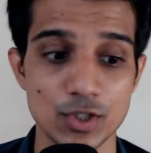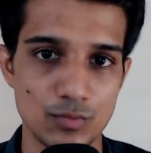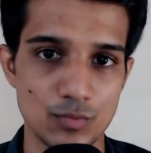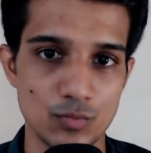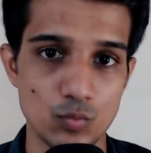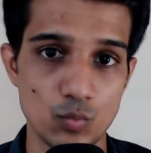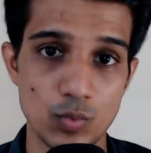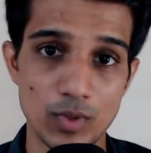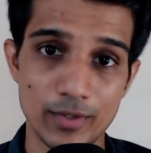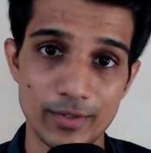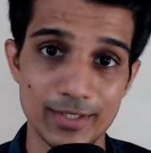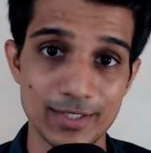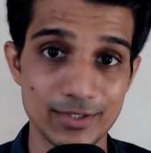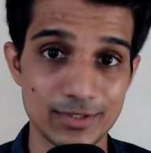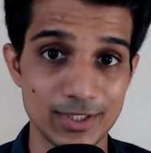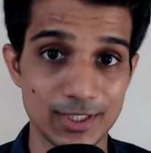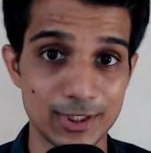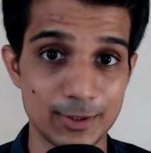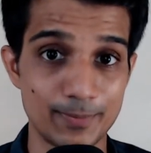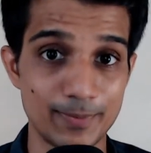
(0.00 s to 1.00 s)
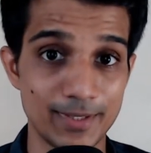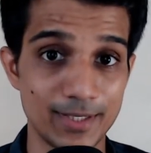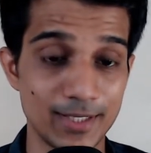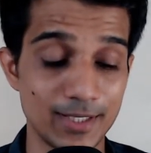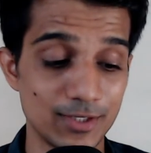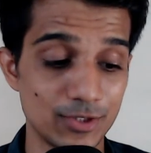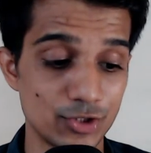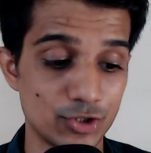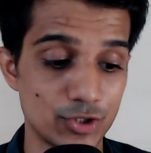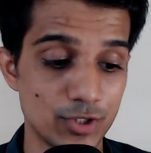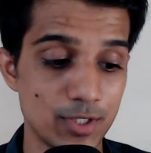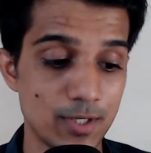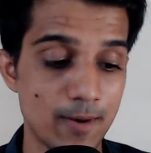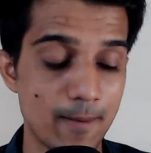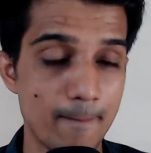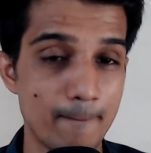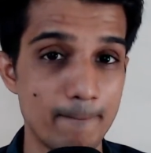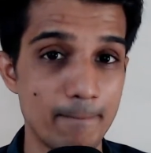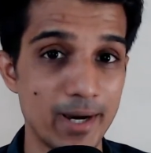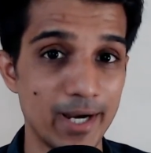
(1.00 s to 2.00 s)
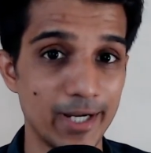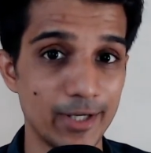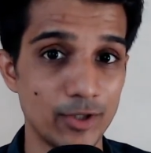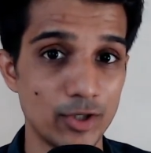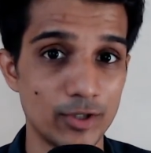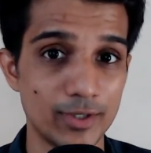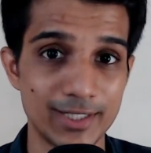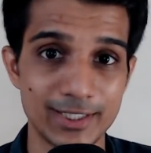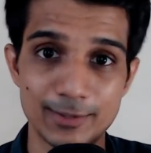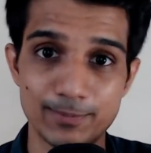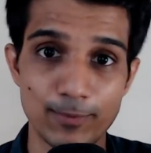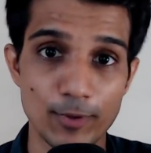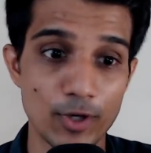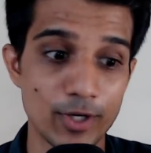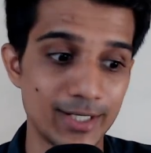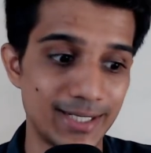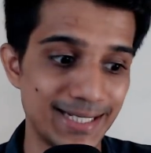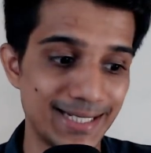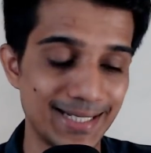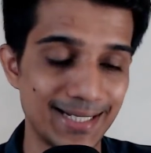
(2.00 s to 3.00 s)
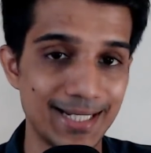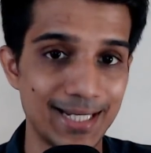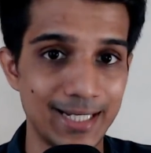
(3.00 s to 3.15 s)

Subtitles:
One is experienced by not exploiting